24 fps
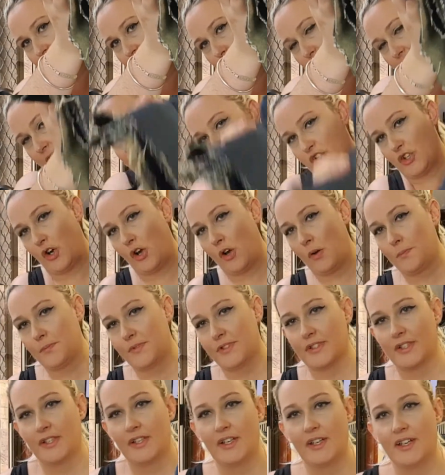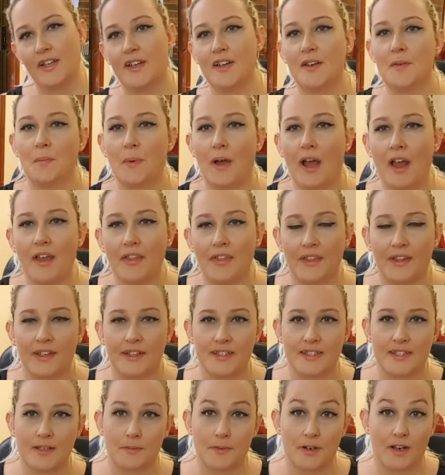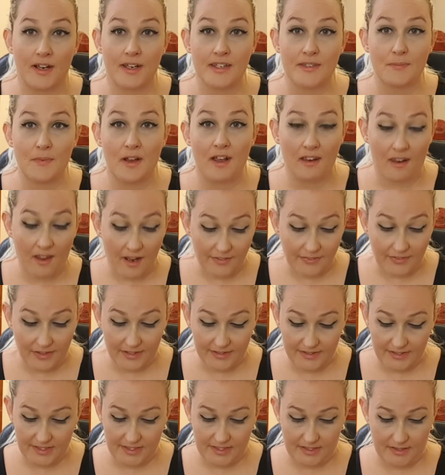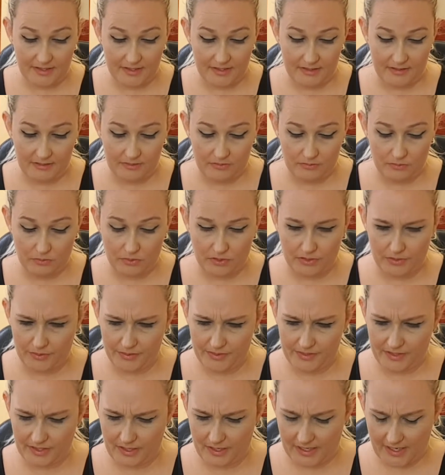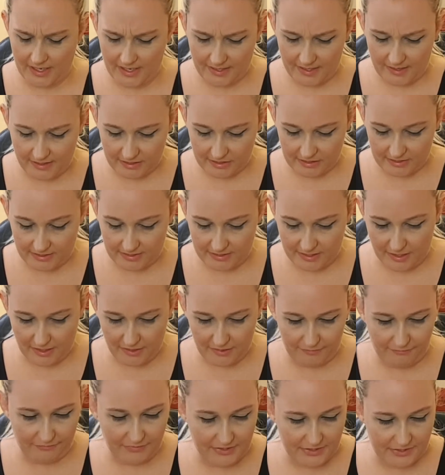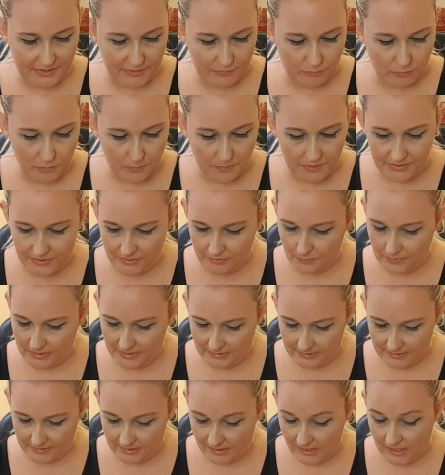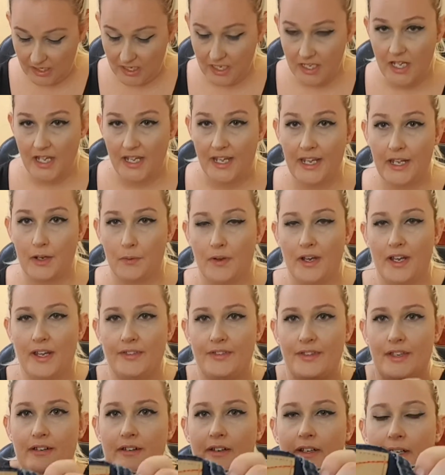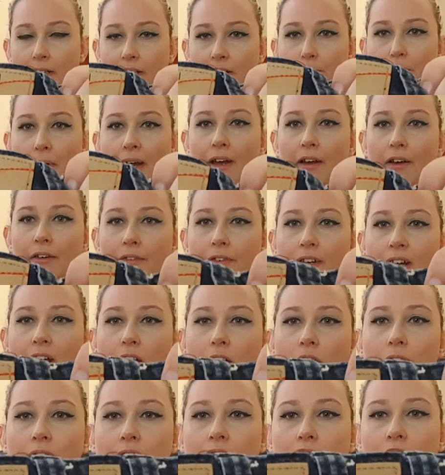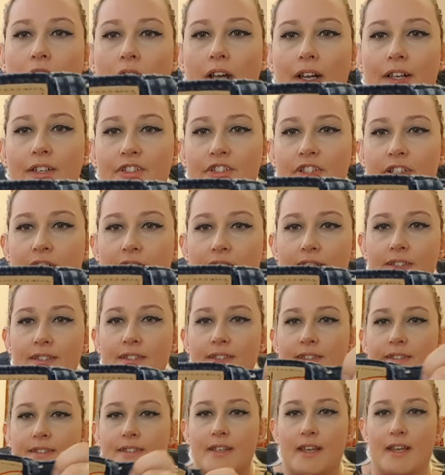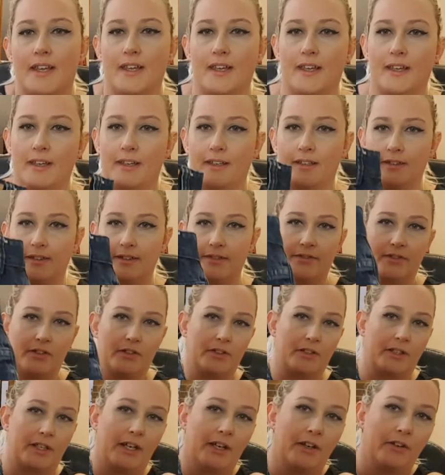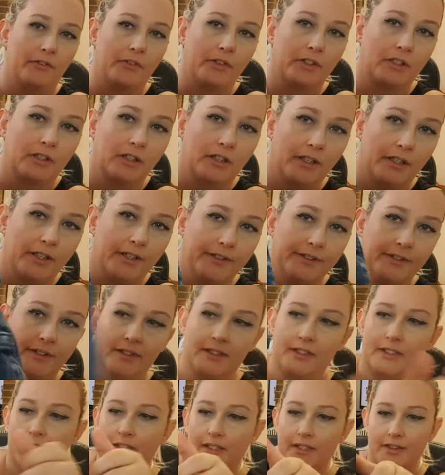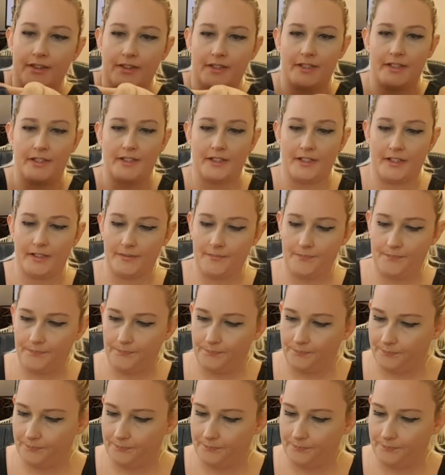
they've been chopped. But I think some guys might like that design, or girls. I can't actually tell if this is women's or men's. Anyway, they're a pair of Calvin Klein jeans, and we've got Calvin Klein there.